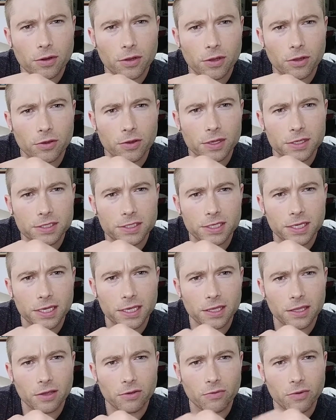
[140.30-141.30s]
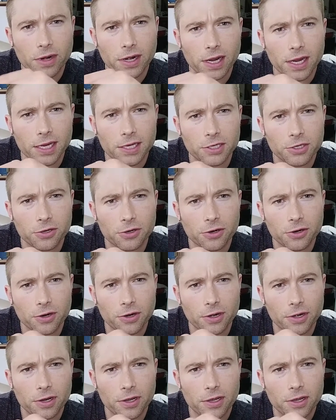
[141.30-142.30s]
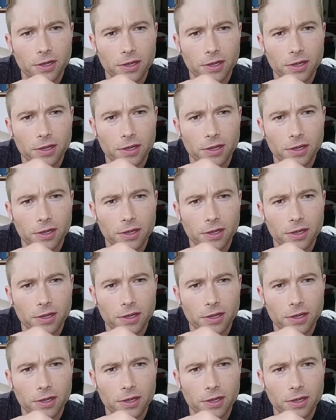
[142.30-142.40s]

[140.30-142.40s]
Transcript: You can see that when I turn